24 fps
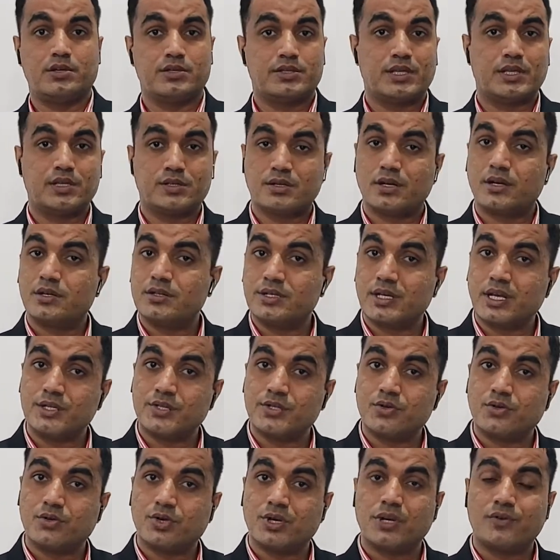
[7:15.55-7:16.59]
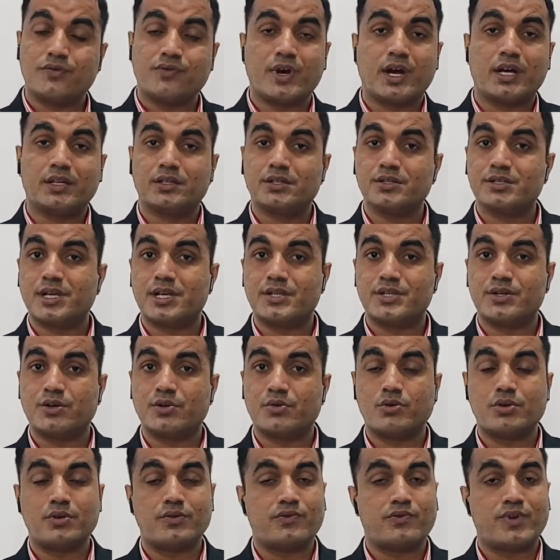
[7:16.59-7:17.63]
sister's yesterday routine, father's yesterday
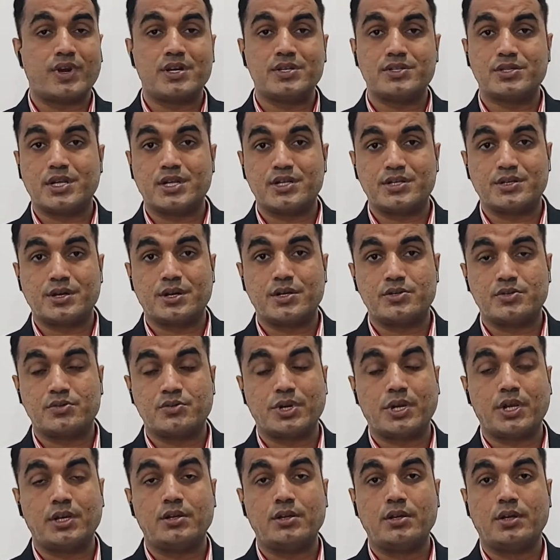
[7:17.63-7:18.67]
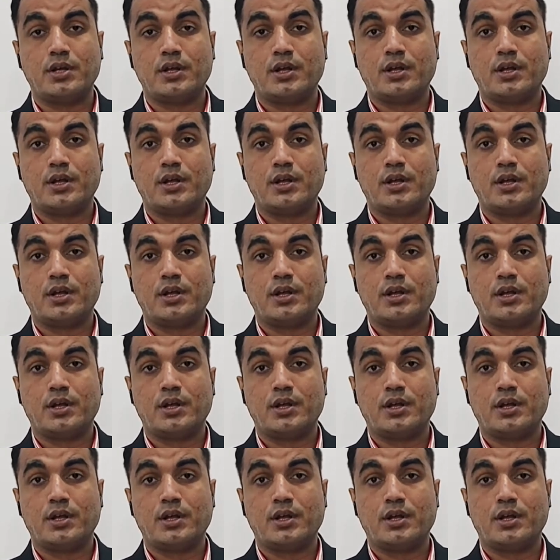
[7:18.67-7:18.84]
routine, friend's yesterday routine.